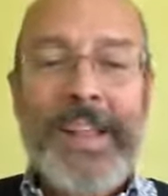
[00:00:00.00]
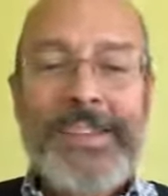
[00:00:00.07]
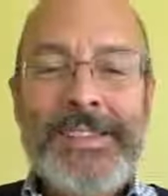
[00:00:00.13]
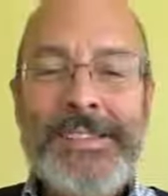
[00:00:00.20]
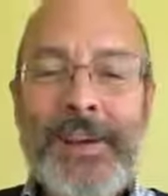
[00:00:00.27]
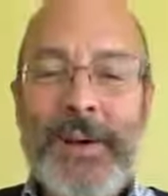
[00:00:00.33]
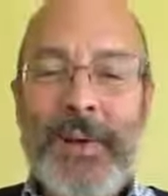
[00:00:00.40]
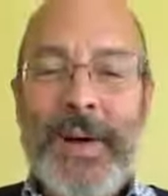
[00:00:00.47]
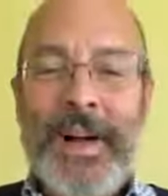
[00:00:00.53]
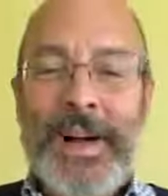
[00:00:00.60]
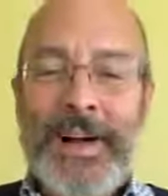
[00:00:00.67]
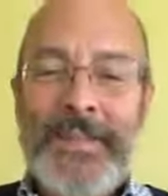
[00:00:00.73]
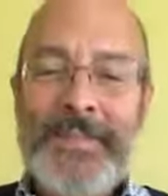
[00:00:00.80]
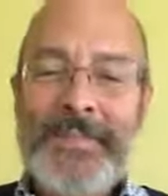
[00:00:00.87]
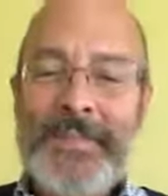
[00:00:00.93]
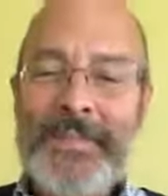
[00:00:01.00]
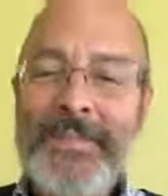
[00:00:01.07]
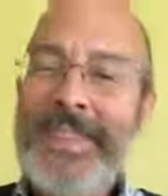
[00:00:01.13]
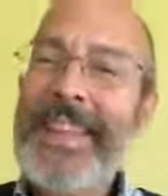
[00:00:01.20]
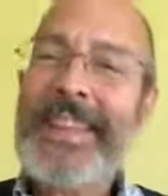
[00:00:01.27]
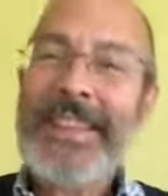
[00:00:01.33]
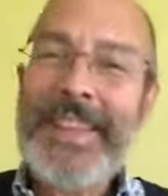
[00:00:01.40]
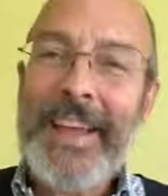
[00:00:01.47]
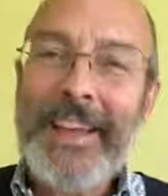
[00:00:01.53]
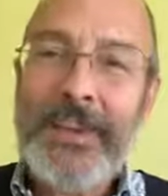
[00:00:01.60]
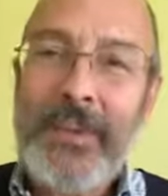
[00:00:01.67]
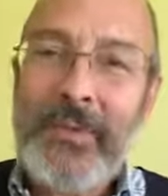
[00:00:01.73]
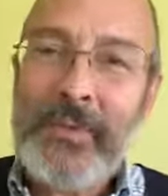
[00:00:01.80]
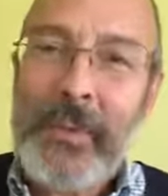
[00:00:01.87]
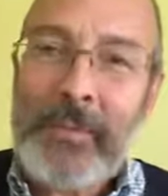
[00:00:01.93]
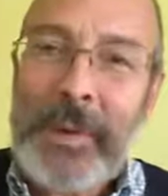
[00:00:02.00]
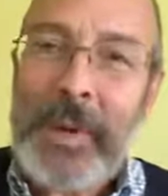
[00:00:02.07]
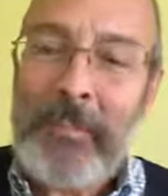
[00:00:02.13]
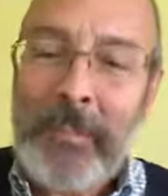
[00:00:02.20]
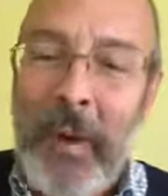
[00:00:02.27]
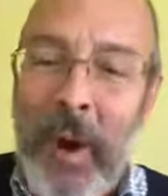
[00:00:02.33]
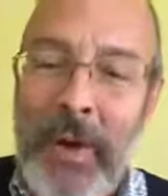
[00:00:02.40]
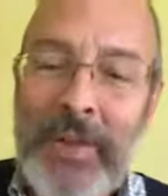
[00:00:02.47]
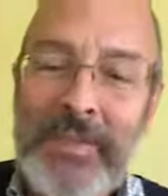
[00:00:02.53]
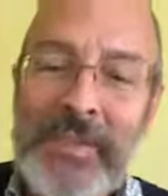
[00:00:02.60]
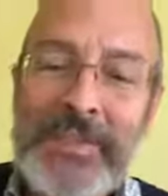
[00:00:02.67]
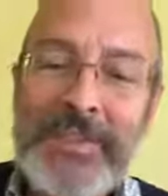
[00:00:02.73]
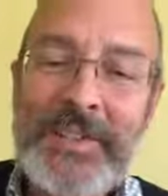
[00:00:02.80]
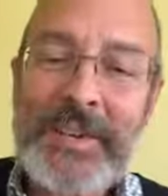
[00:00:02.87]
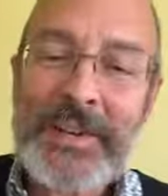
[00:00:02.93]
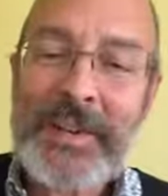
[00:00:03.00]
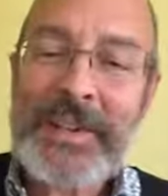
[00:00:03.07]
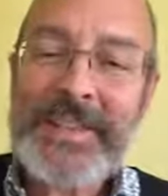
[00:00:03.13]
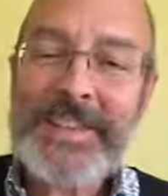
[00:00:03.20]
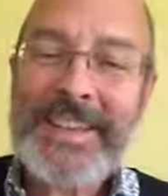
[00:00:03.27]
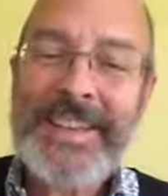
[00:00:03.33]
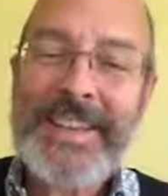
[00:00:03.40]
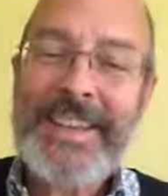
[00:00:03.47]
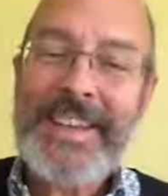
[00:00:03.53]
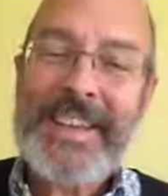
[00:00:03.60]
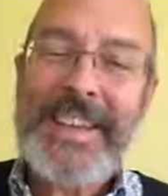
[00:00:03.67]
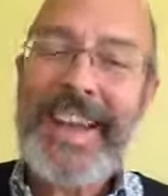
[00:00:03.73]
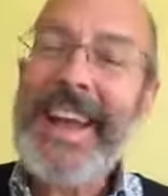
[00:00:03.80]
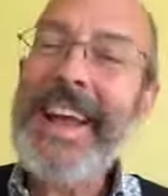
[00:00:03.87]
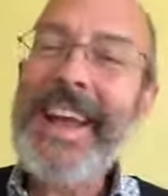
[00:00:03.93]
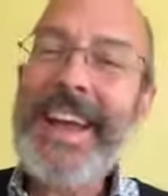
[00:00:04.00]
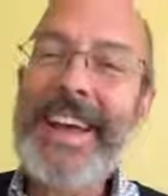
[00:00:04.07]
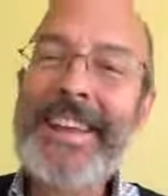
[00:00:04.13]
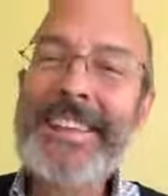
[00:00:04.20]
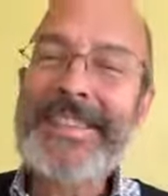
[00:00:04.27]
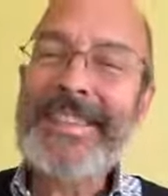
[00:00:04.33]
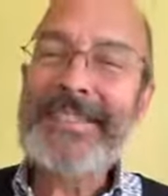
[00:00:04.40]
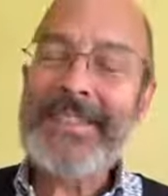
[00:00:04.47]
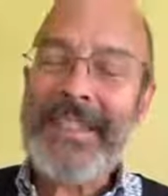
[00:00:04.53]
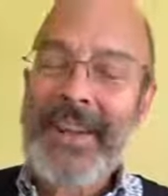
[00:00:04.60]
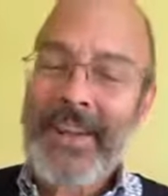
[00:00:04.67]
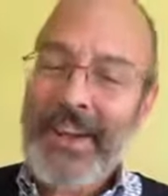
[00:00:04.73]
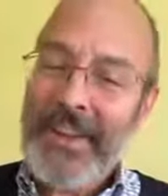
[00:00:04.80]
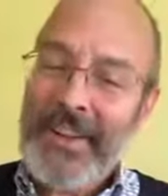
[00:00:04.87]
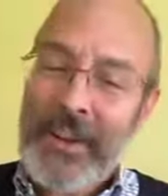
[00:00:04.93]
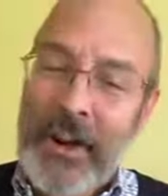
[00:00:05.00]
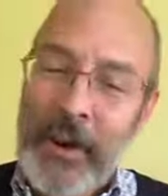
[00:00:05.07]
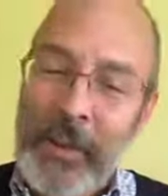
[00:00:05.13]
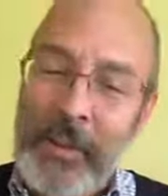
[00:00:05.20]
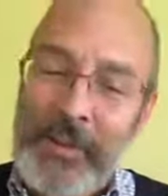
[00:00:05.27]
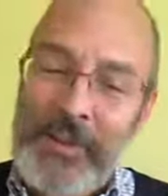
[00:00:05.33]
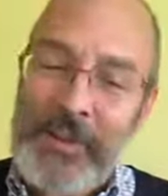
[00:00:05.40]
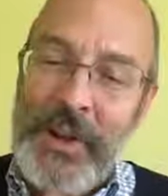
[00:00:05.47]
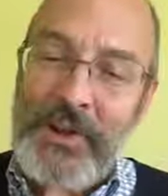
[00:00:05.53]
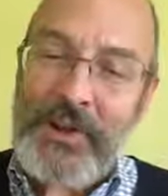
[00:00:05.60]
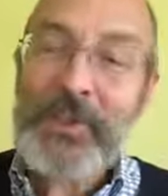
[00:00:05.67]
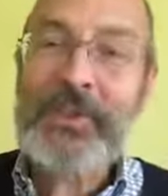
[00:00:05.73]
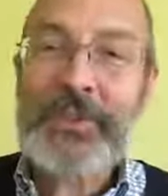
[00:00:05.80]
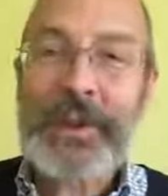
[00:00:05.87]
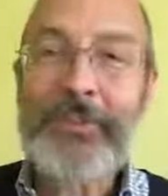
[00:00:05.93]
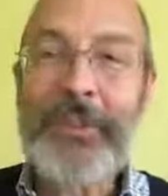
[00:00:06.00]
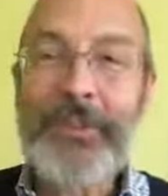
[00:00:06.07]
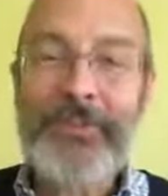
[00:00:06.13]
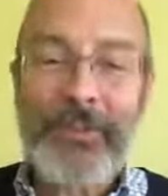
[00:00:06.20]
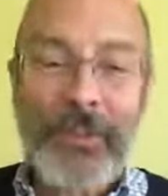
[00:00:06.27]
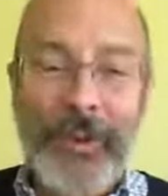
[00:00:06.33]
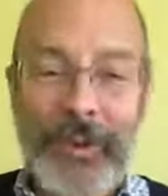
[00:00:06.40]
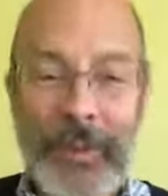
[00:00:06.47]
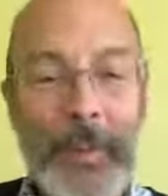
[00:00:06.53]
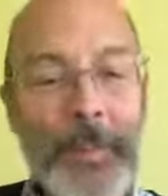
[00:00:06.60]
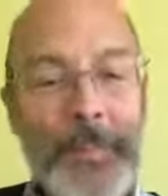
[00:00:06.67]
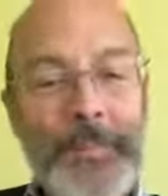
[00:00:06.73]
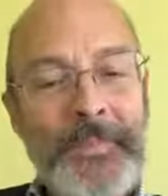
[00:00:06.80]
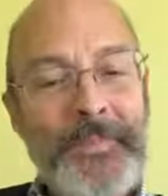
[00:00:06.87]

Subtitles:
So thank you for being part of this series, and I hope it's not too simple for you.